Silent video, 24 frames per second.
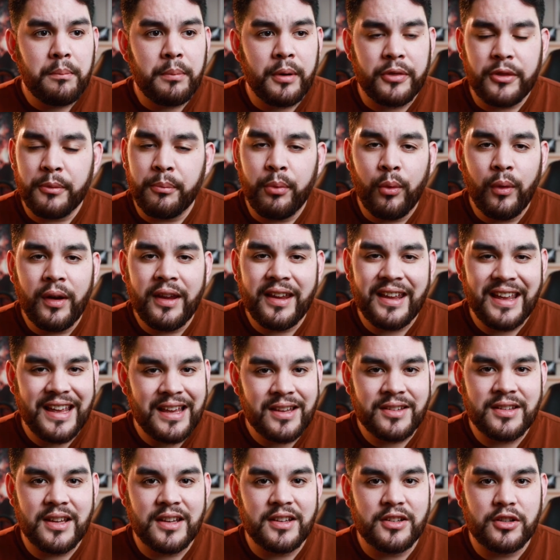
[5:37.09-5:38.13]
But the point
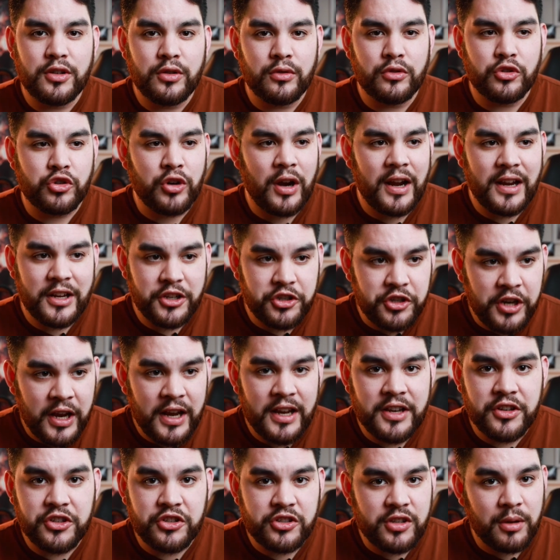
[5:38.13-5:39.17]
isn't to try and
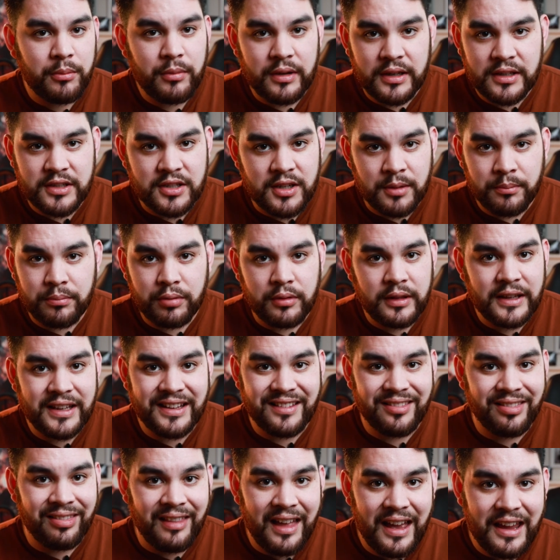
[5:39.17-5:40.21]
change somebody's
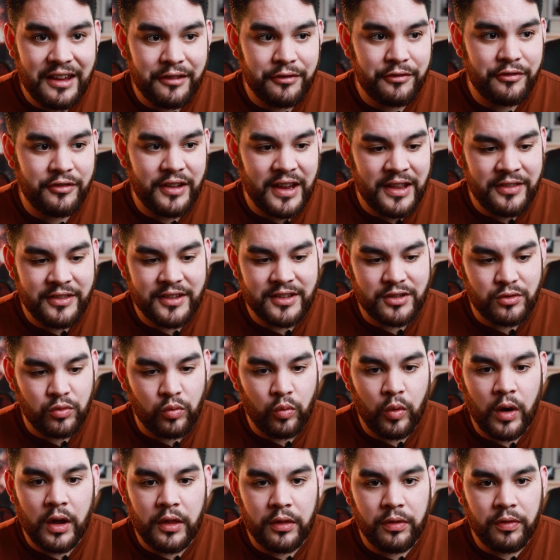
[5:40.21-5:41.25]
complete life in this
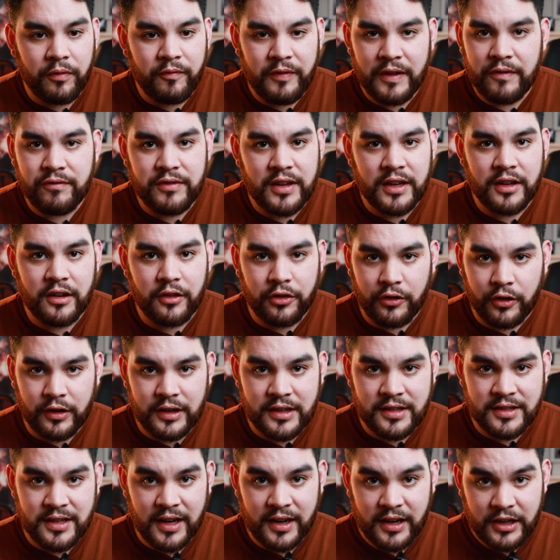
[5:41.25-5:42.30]
one 15 to
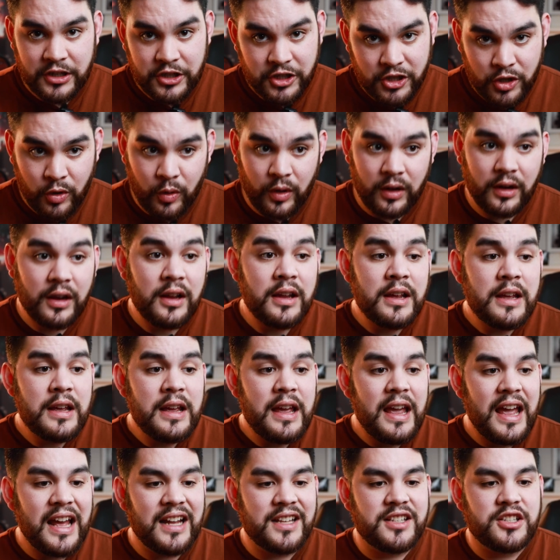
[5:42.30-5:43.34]
30 second short.
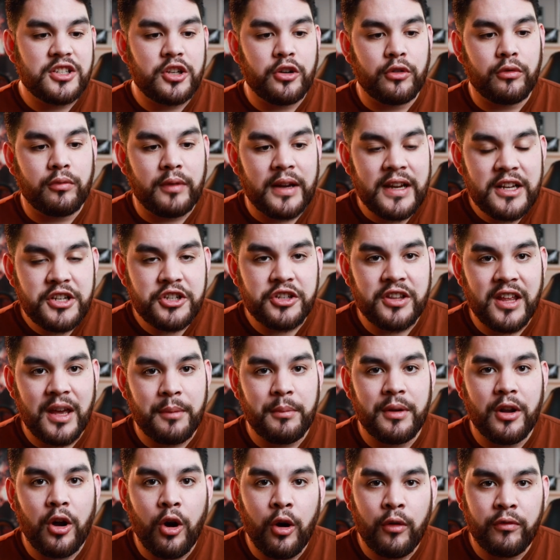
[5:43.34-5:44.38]
It's to reach
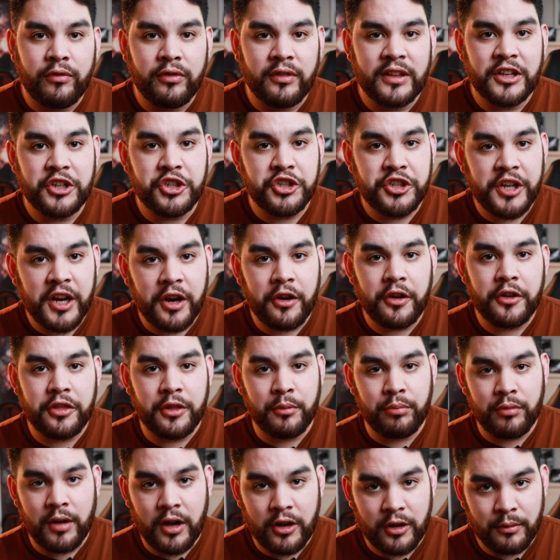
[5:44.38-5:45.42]
them and hopefully share the
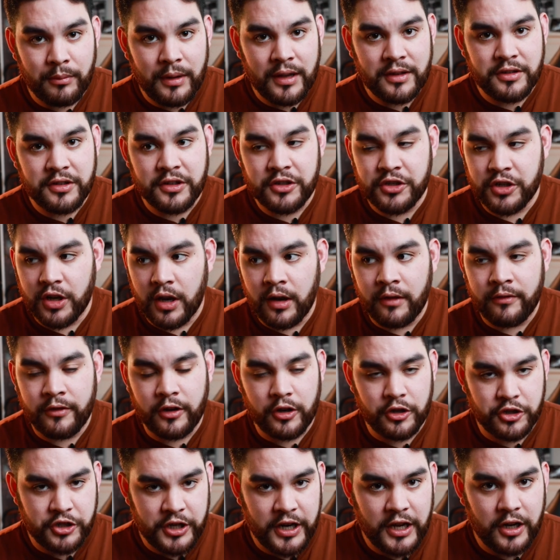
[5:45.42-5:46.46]
broader message of
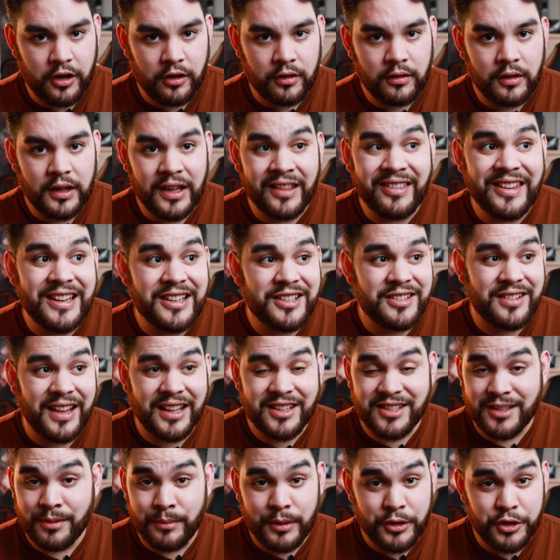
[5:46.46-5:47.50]
your channel. At least
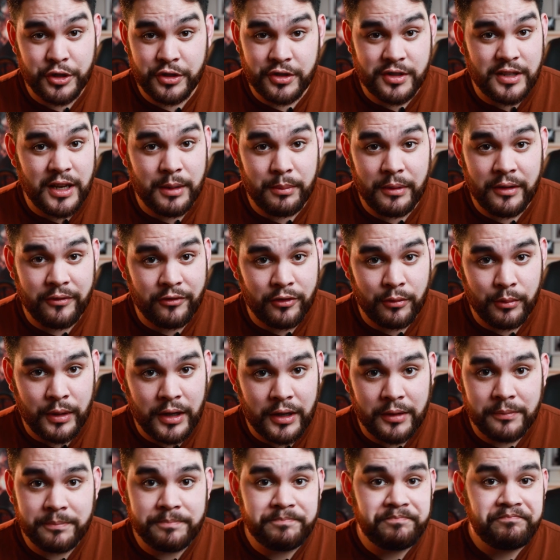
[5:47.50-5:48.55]
that's the mission statement for me.
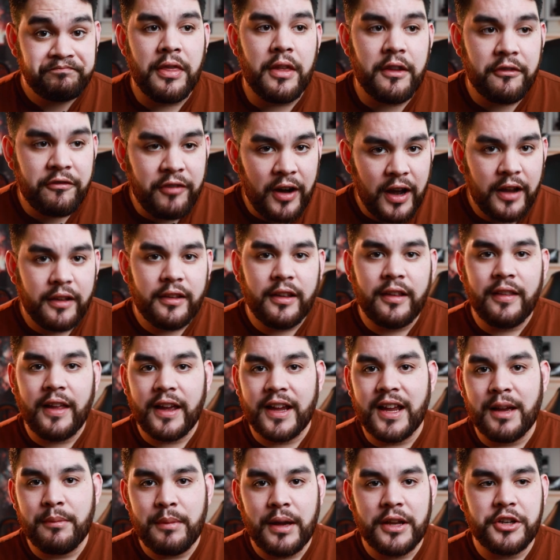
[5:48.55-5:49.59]
And then finally,
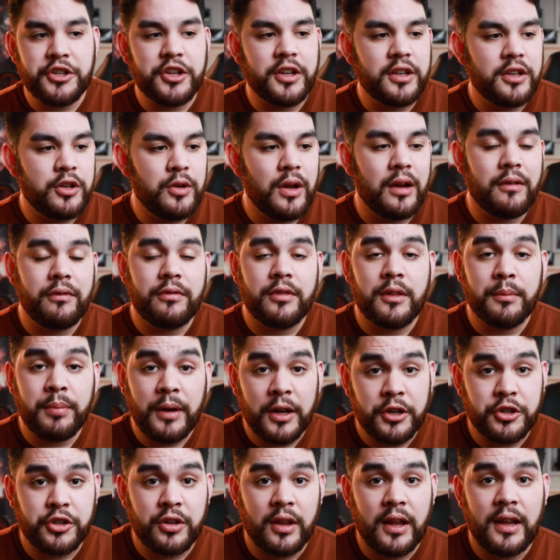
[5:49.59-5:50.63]
like I mentioned, you have the
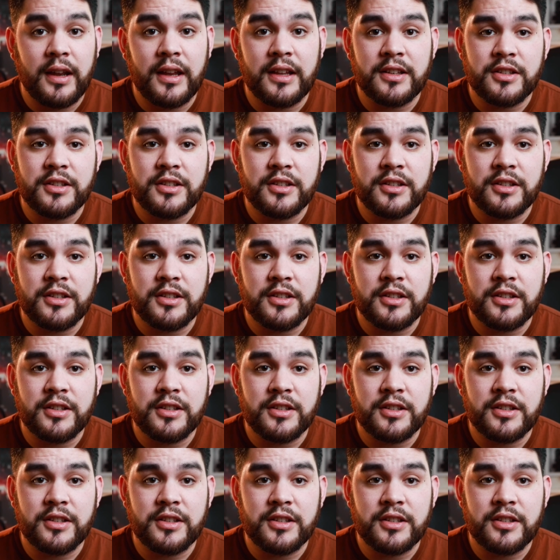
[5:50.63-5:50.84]
punchline.